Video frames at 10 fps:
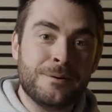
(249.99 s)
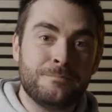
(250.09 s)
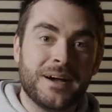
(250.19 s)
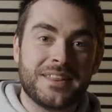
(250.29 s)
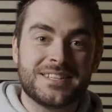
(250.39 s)

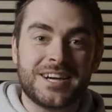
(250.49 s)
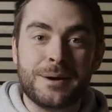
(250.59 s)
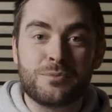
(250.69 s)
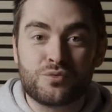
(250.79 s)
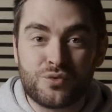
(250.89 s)
by the
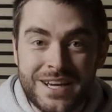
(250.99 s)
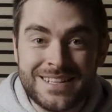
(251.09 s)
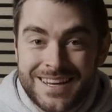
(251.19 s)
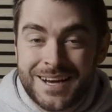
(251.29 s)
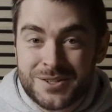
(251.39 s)
time
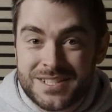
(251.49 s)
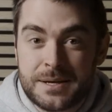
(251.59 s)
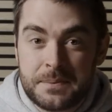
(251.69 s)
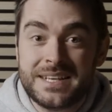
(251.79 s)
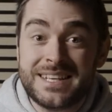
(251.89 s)
retail
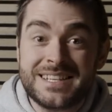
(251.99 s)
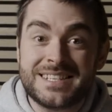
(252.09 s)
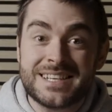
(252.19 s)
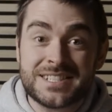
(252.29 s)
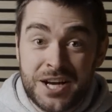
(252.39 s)

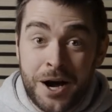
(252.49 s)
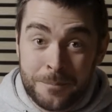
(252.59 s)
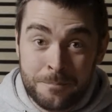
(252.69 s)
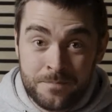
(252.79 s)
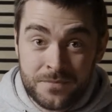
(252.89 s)
CBDCs
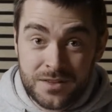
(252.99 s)
come